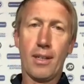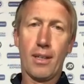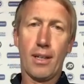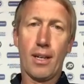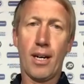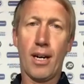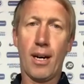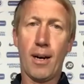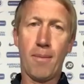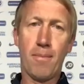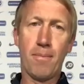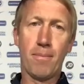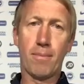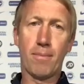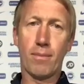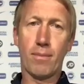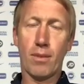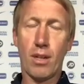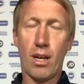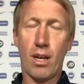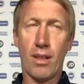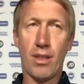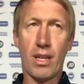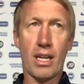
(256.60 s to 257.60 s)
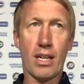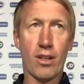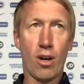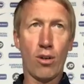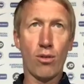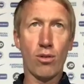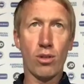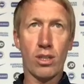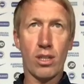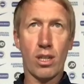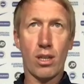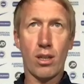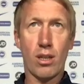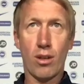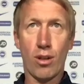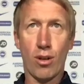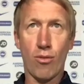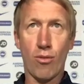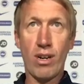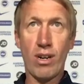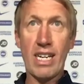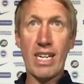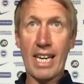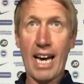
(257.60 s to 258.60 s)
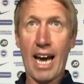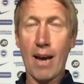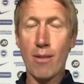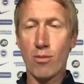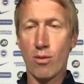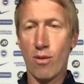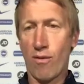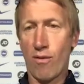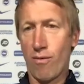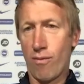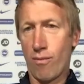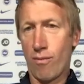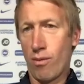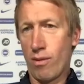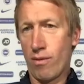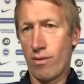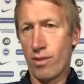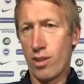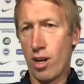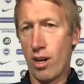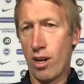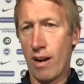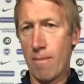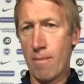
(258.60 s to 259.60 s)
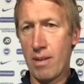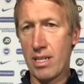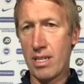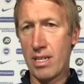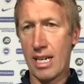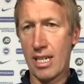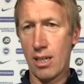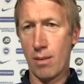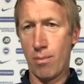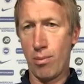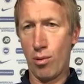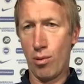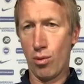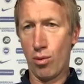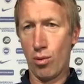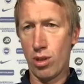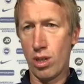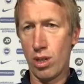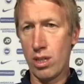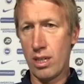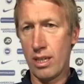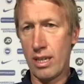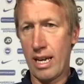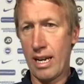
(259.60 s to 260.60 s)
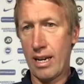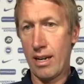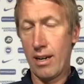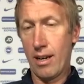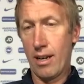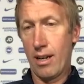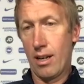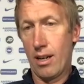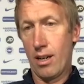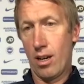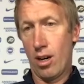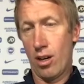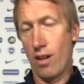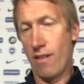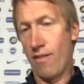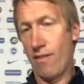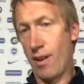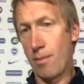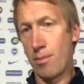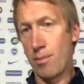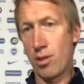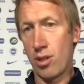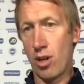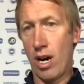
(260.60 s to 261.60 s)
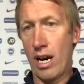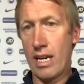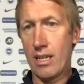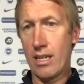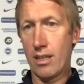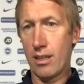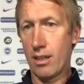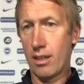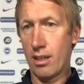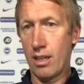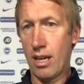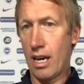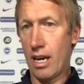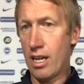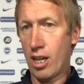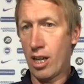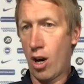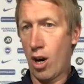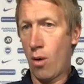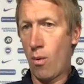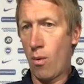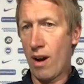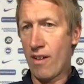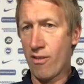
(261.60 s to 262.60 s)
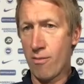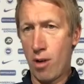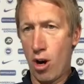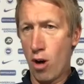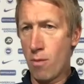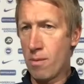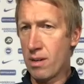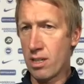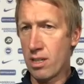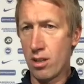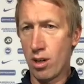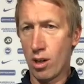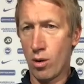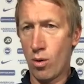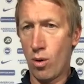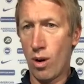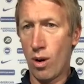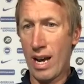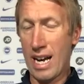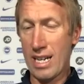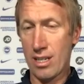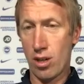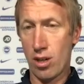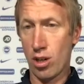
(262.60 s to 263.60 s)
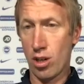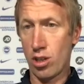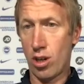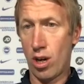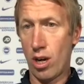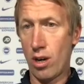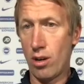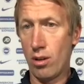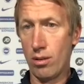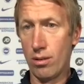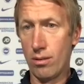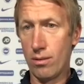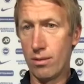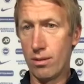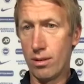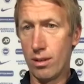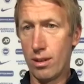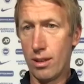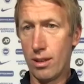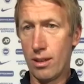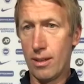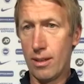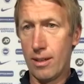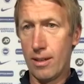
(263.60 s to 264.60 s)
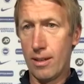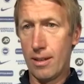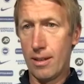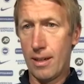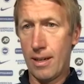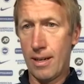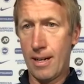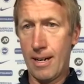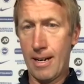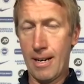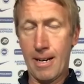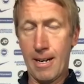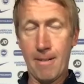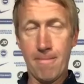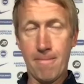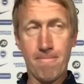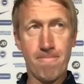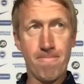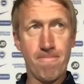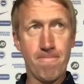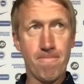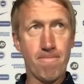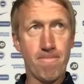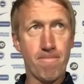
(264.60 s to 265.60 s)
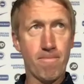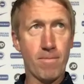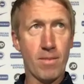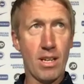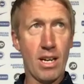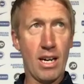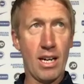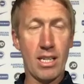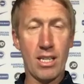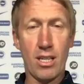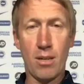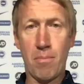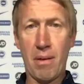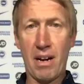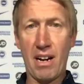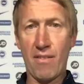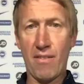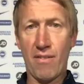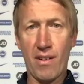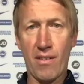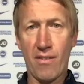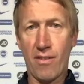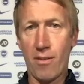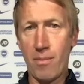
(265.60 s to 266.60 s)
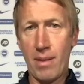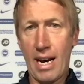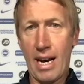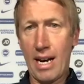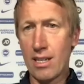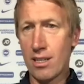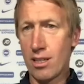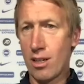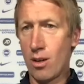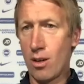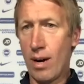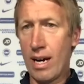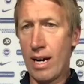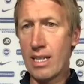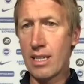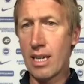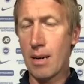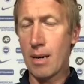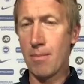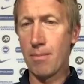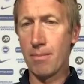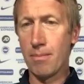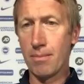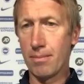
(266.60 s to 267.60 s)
I think those three games we've certainly missed our supporters. And then on the flip side, yeah, you go away from home, it's not quite as hostile. And you benefit from that as an away team.